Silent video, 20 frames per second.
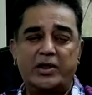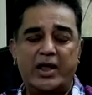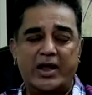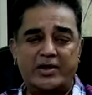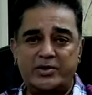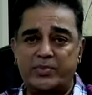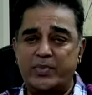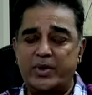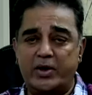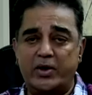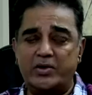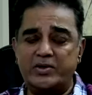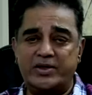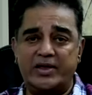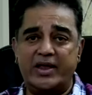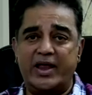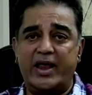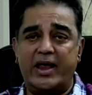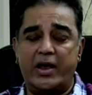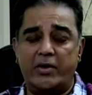That's because
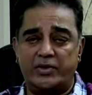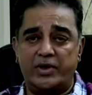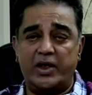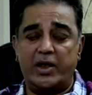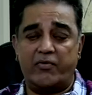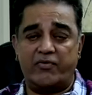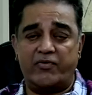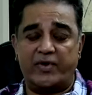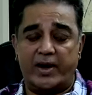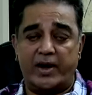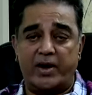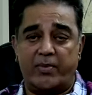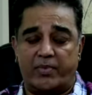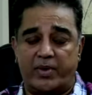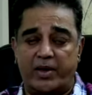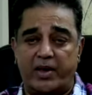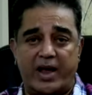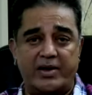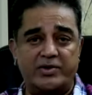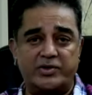they, they are fed up.
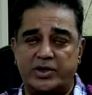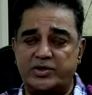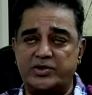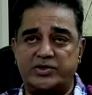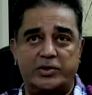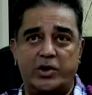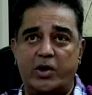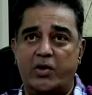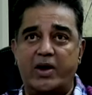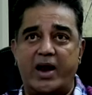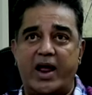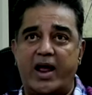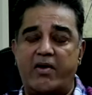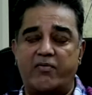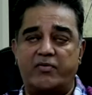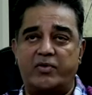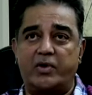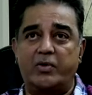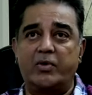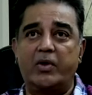I just don't
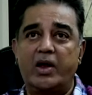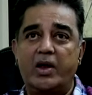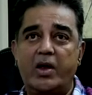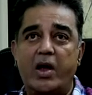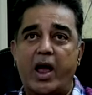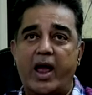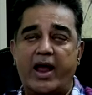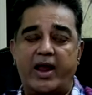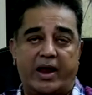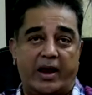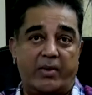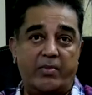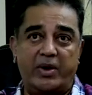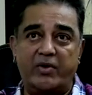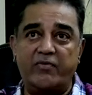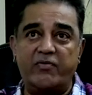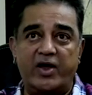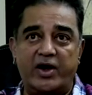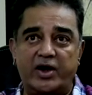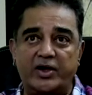have to, I can
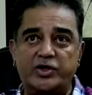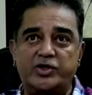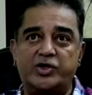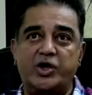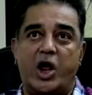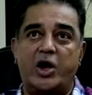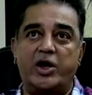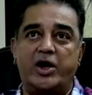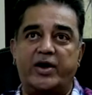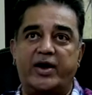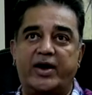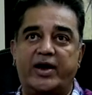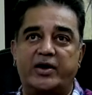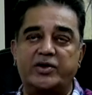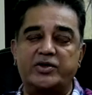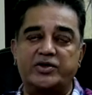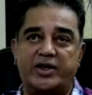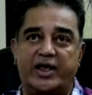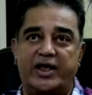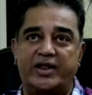be very generic
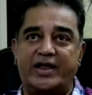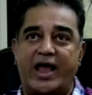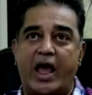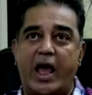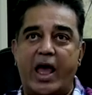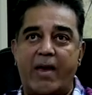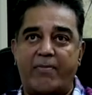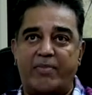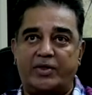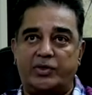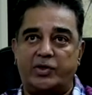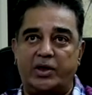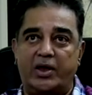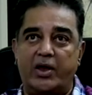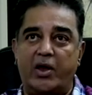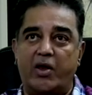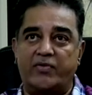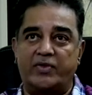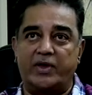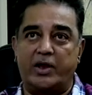and say the
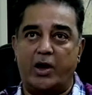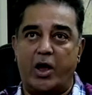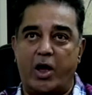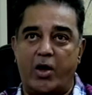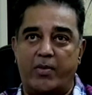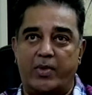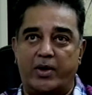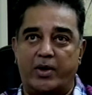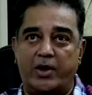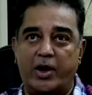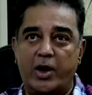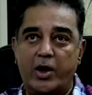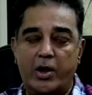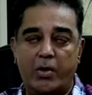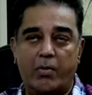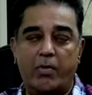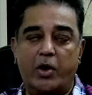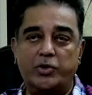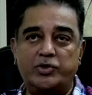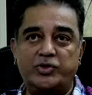apathy of the government,
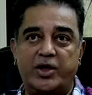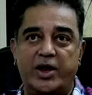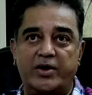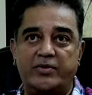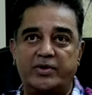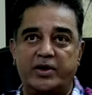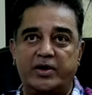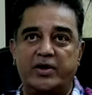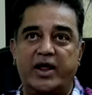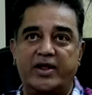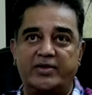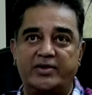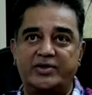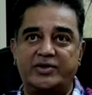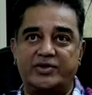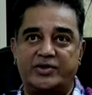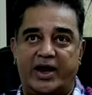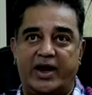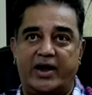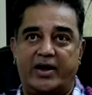both central and the
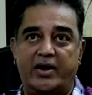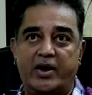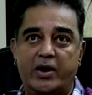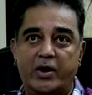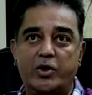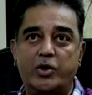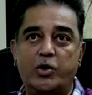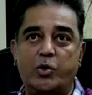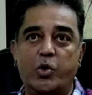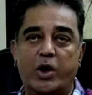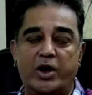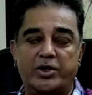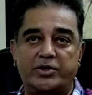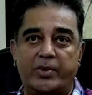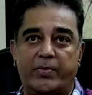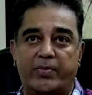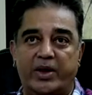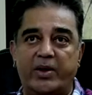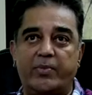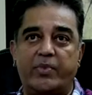state, towards
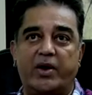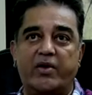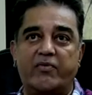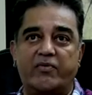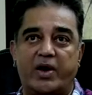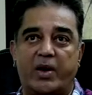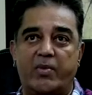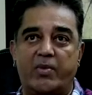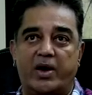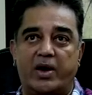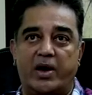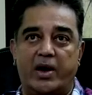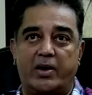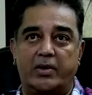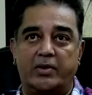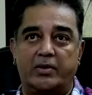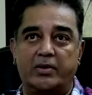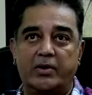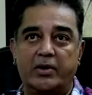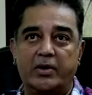the people of Tamil
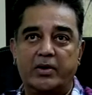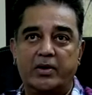Nadu.